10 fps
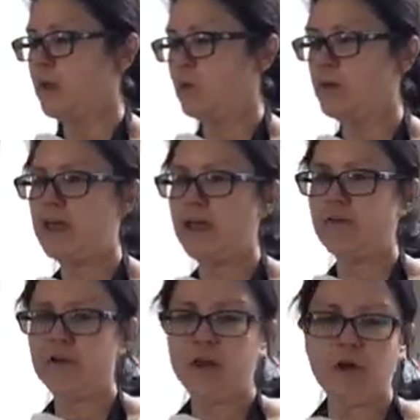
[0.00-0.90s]
we make
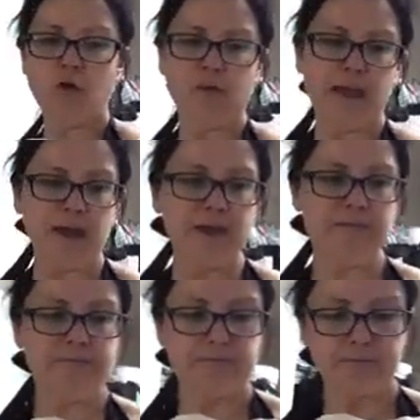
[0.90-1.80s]
everything homemade
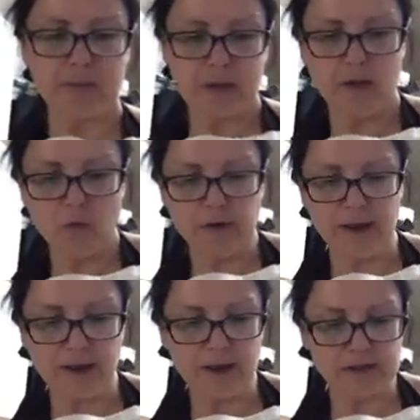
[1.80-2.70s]
and
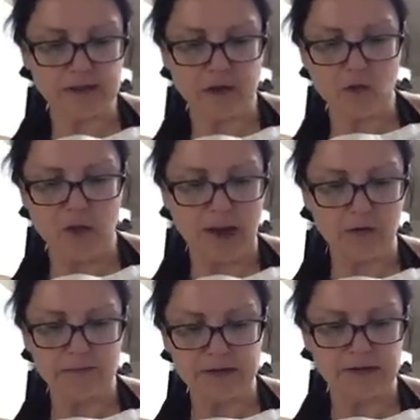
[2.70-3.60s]
organic, so I
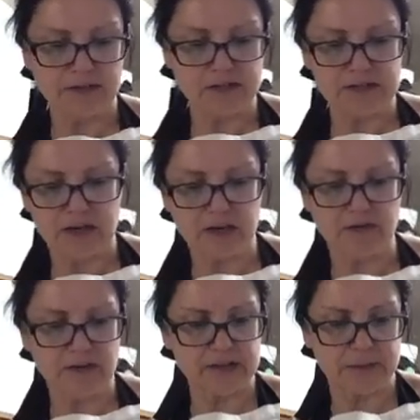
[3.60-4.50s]
would be devastated
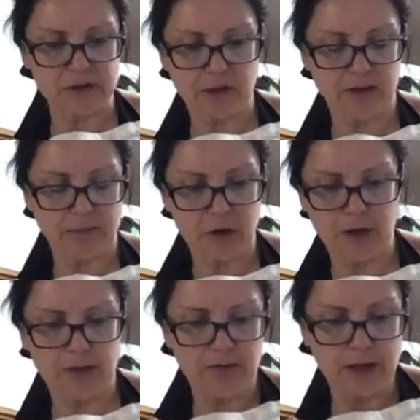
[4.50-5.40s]
if I spent all that
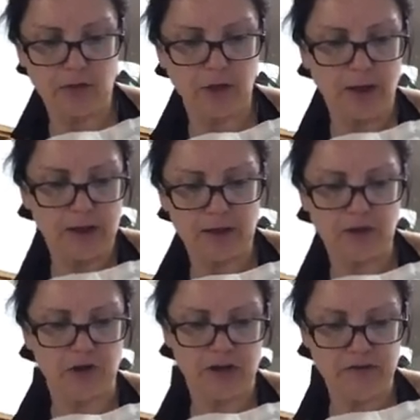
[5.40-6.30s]
money and then like
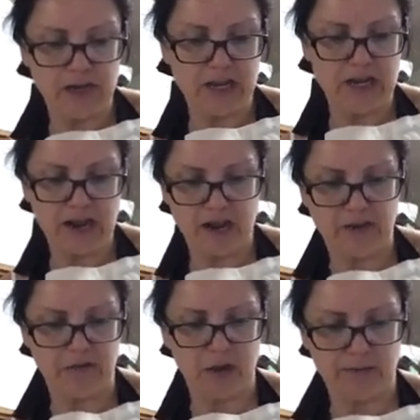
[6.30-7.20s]
couldn't even eat any
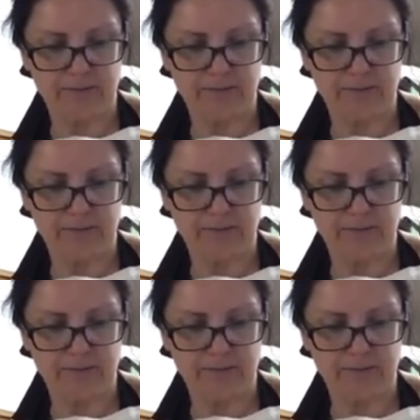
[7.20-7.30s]
of it.